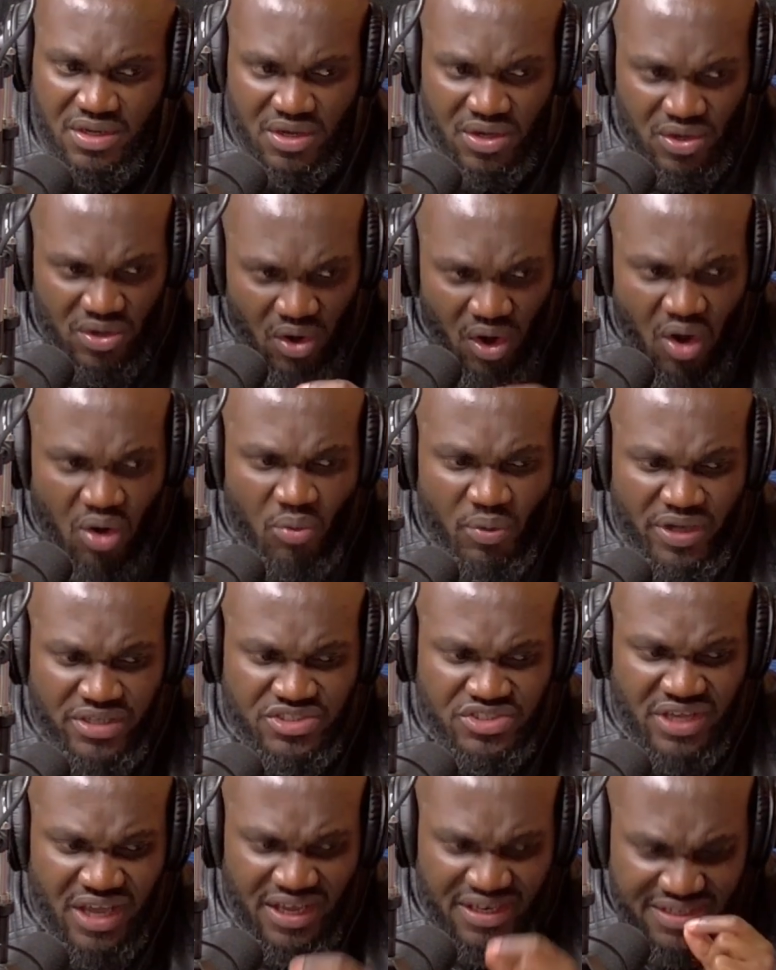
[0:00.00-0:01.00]

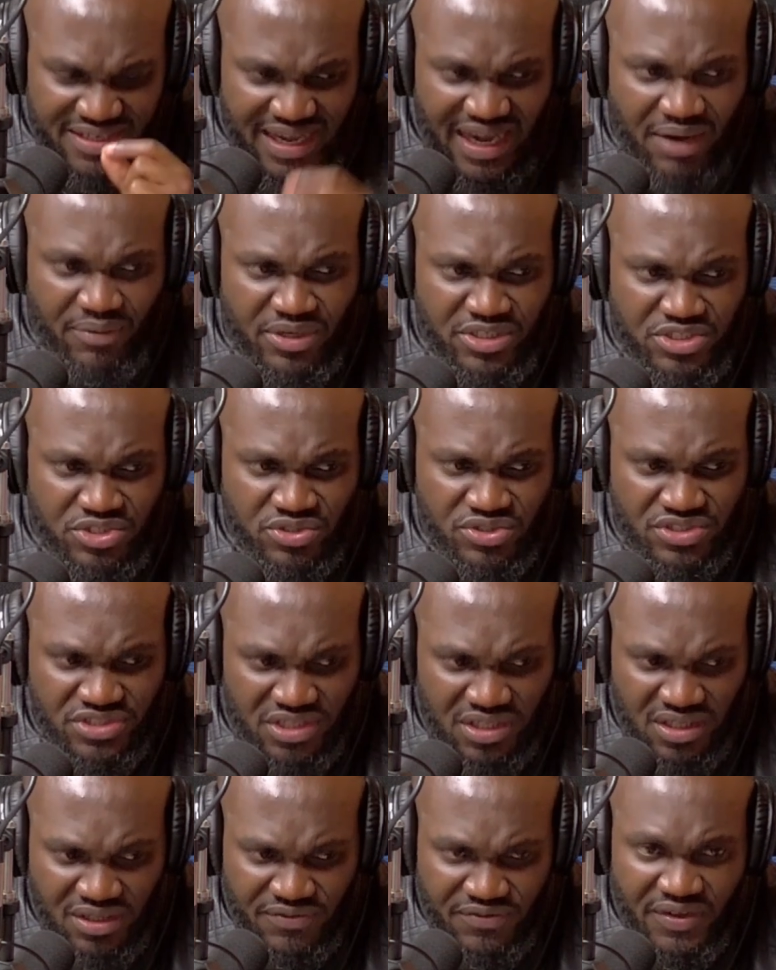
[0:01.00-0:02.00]
Always encourage
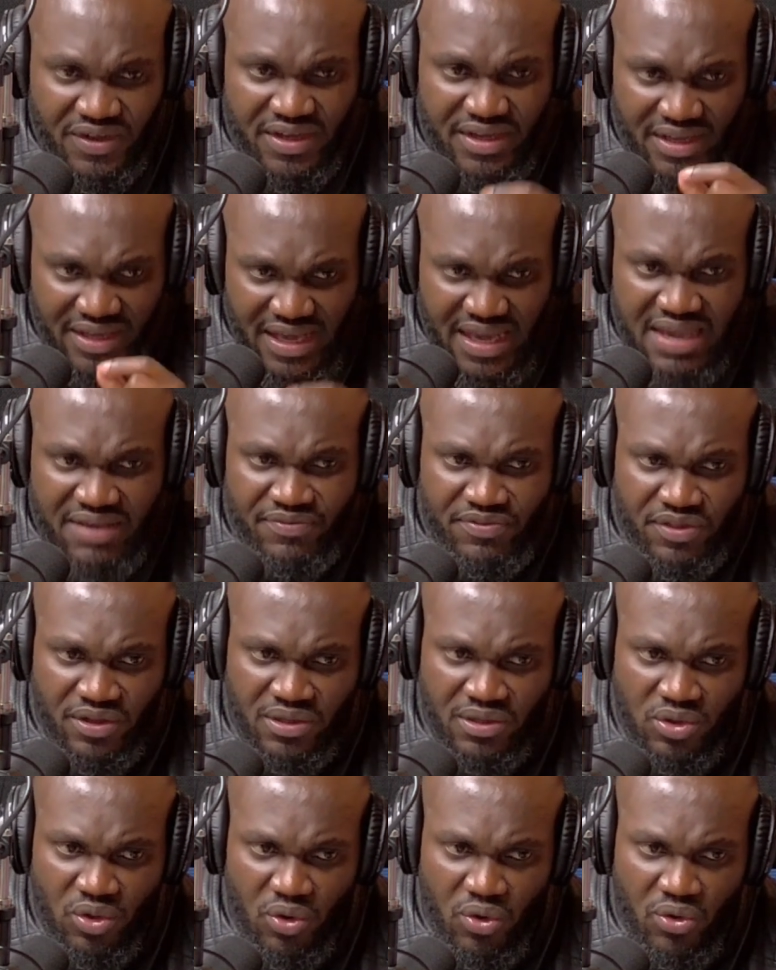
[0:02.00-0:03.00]
yourself in the
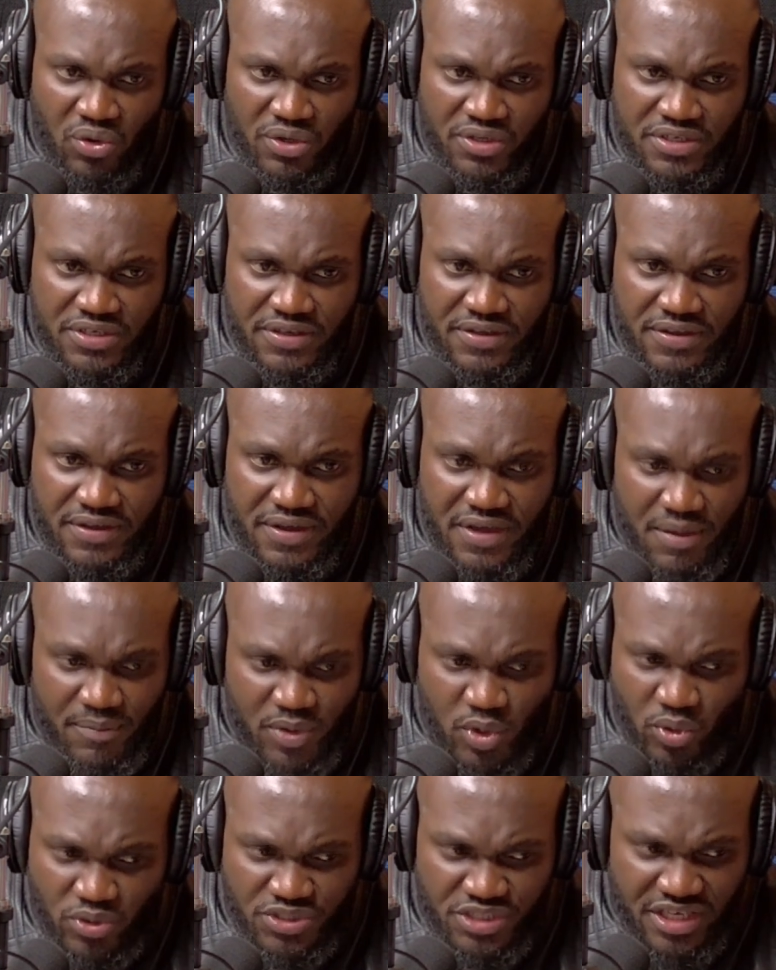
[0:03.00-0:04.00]
Lord
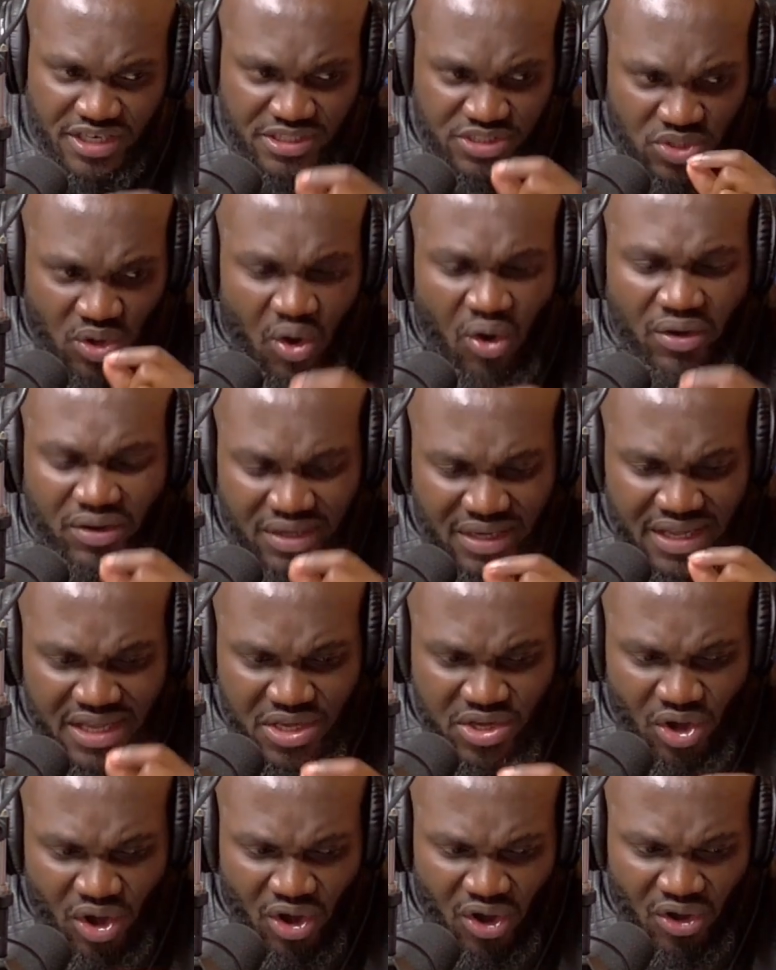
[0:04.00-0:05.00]
because it is only
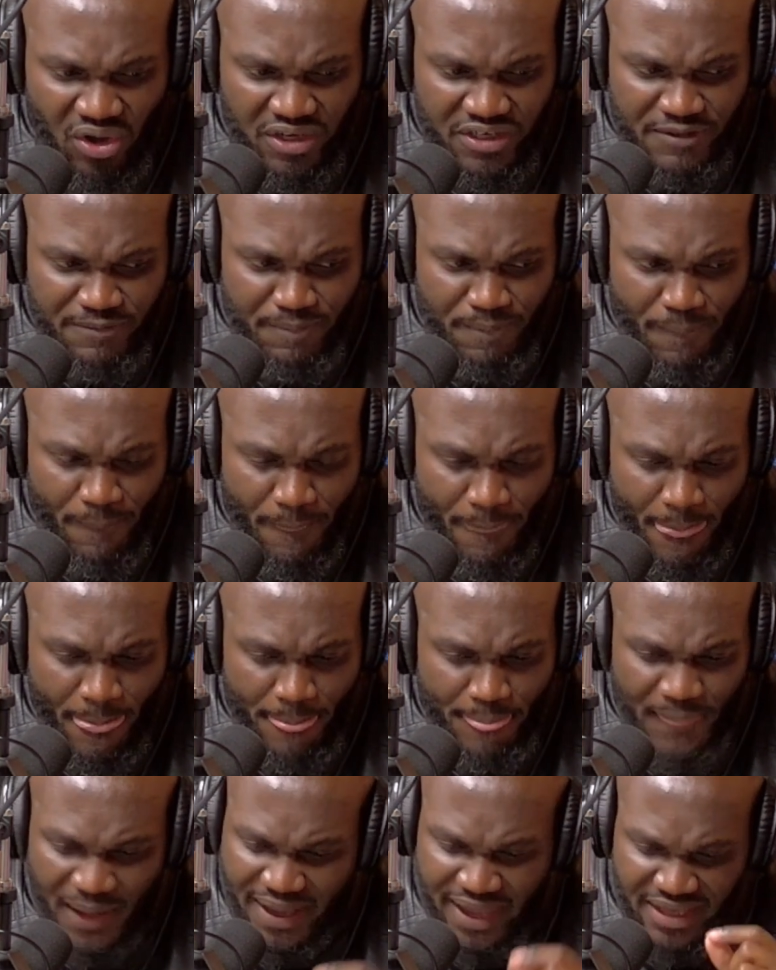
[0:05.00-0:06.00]
God
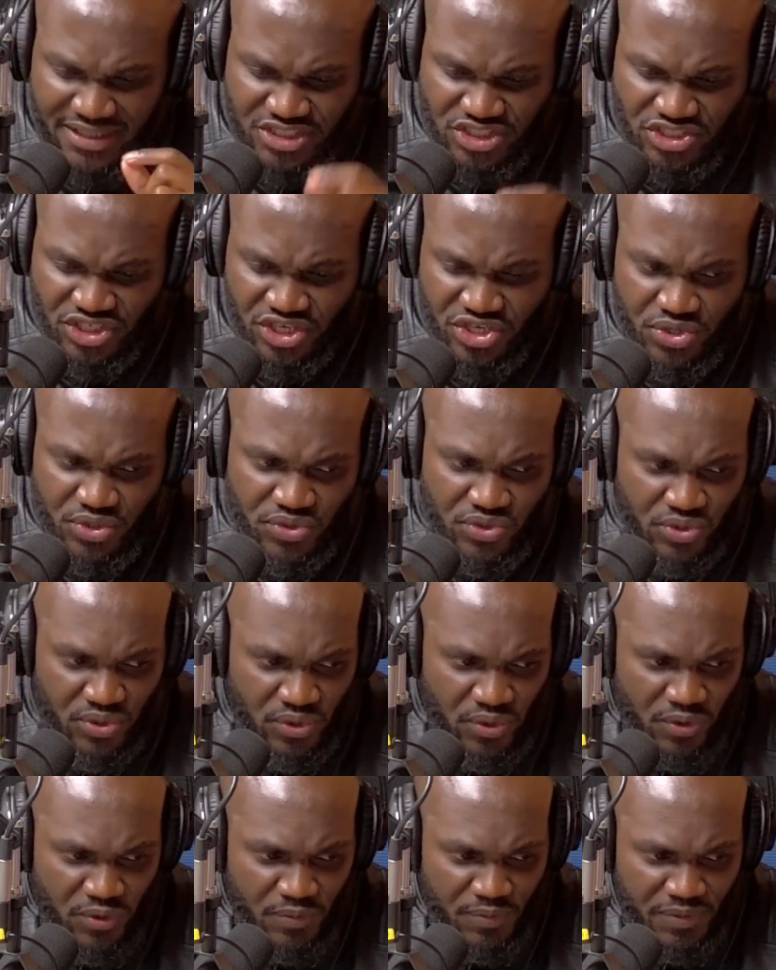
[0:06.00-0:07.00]
that can see you
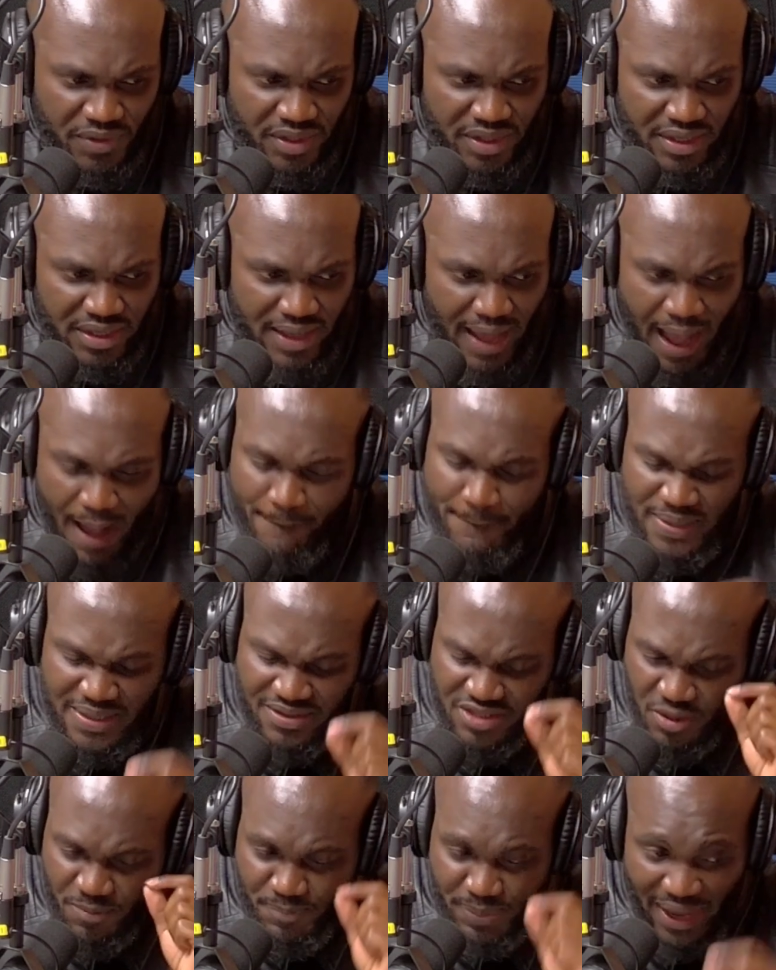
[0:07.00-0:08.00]
through. Amid
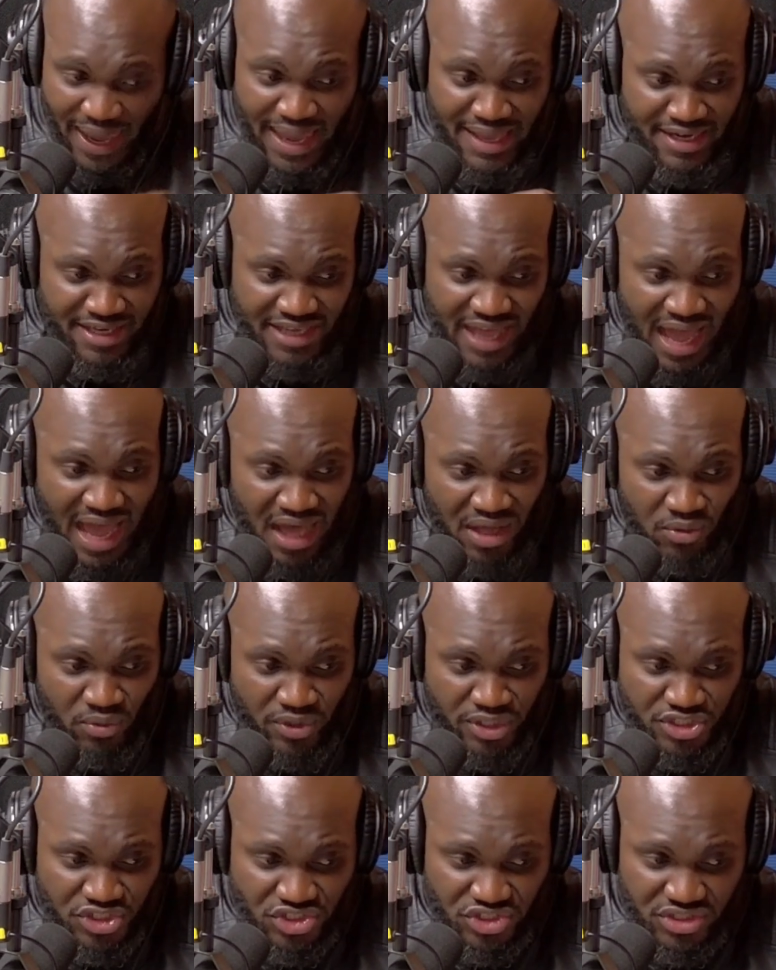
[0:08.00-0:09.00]
the pain and
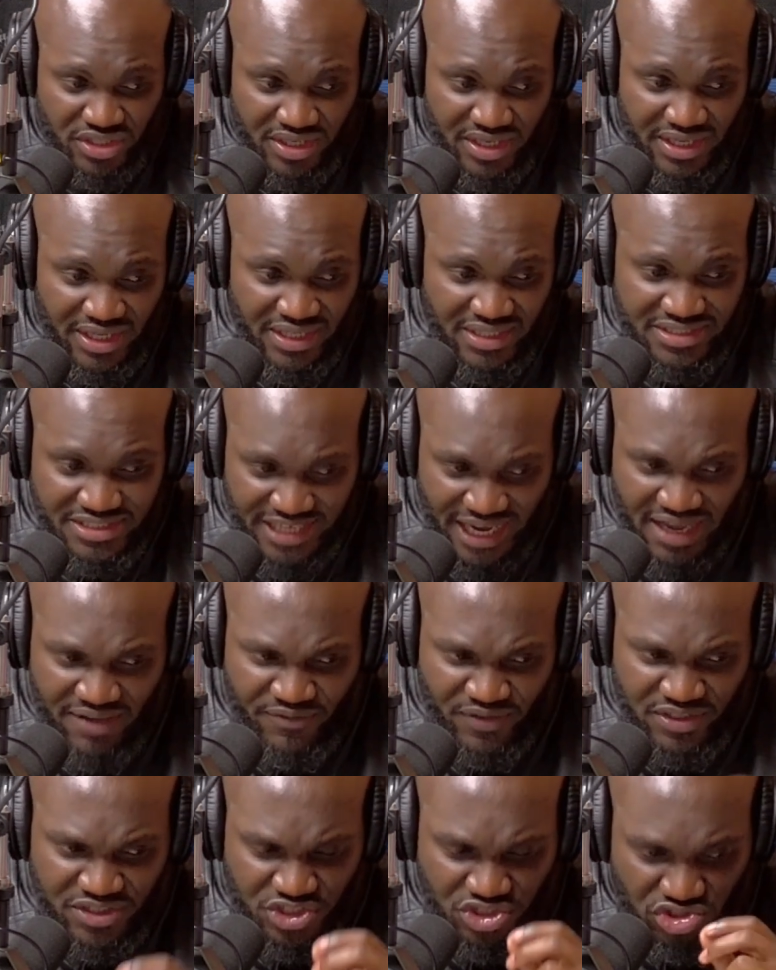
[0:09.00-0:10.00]
anguish,
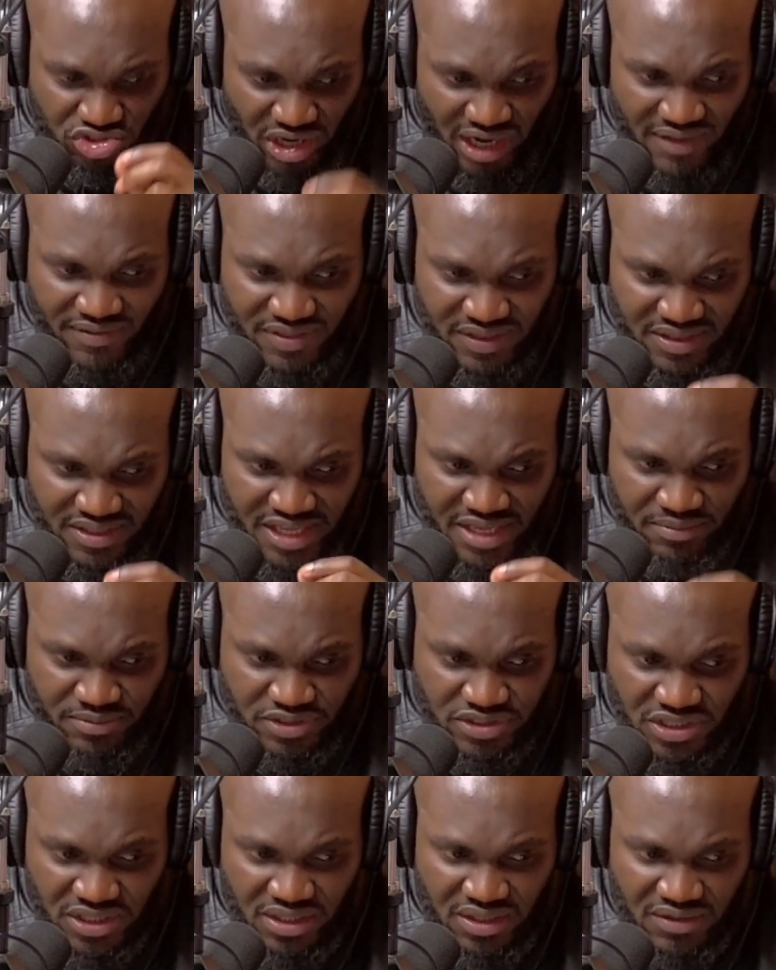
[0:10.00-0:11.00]
David strengthened
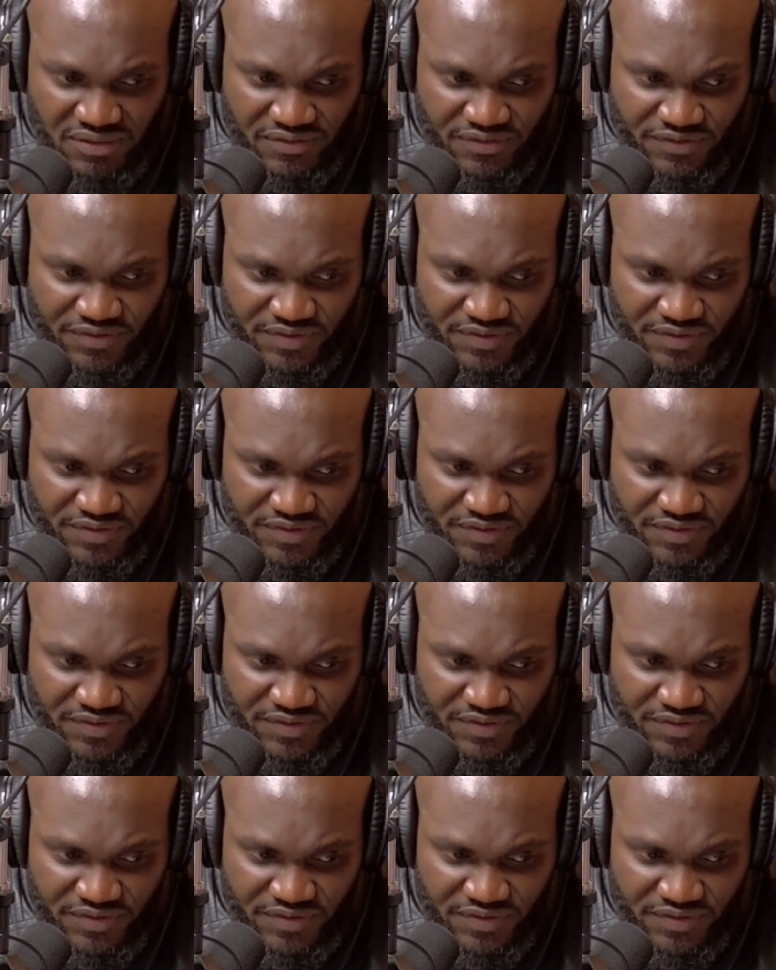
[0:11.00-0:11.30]
himself